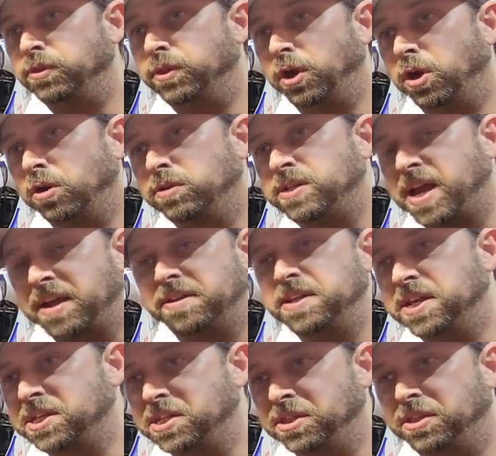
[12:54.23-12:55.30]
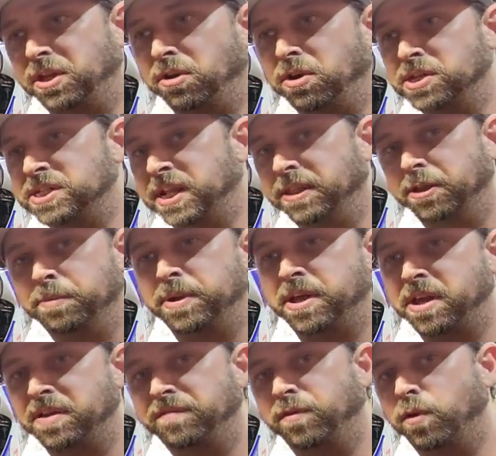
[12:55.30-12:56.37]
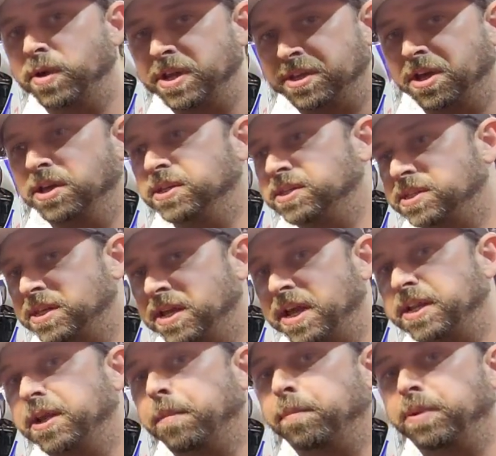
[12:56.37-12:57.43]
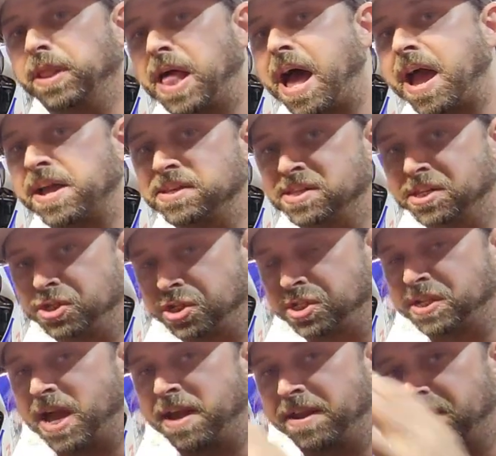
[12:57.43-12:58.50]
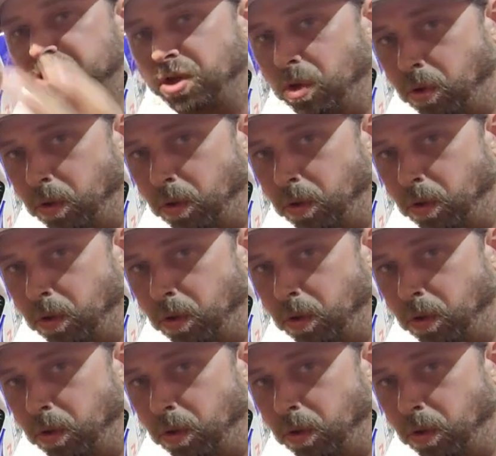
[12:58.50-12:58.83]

their techniques and theories and a little bit of info, it applies, just not as a